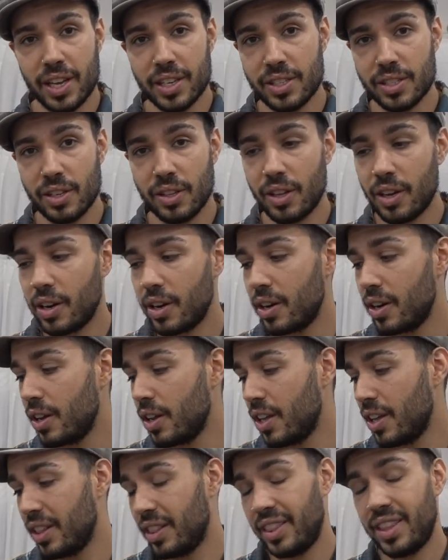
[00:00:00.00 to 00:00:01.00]
a
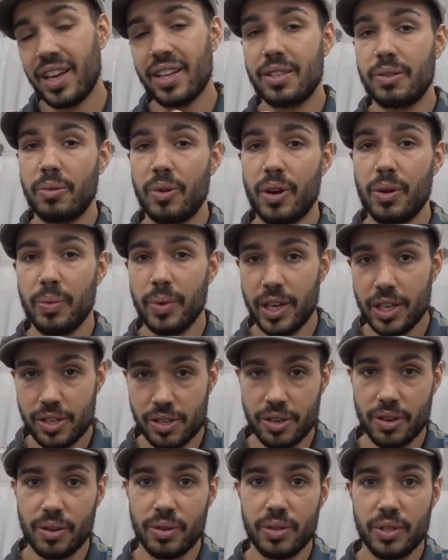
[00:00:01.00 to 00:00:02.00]
DSLR. That's why
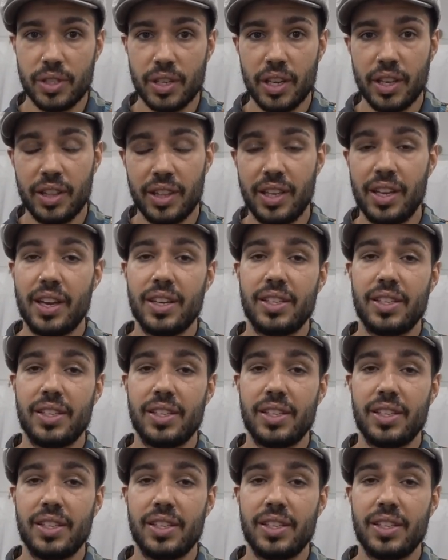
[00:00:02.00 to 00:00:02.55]
we chose